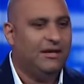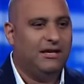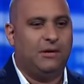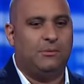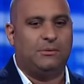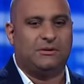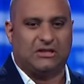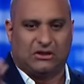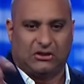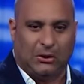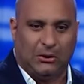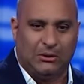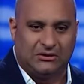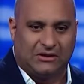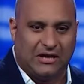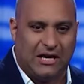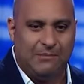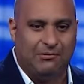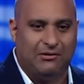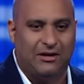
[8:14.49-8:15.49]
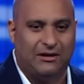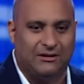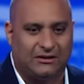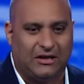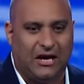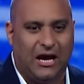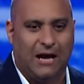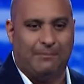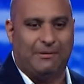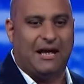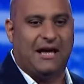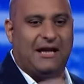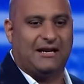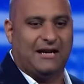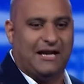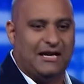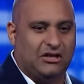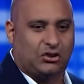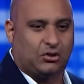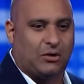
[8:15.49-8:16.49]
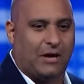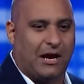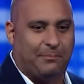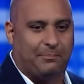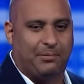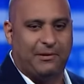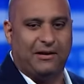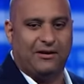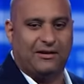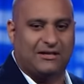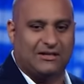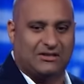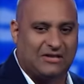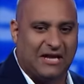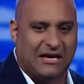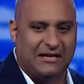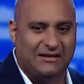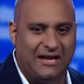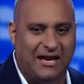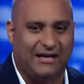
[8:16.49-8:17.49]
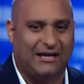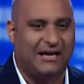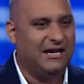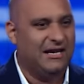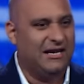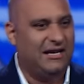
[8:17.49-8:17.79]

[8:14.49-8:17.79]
it was a turntable on top, it had an eight-track player, cassette deck,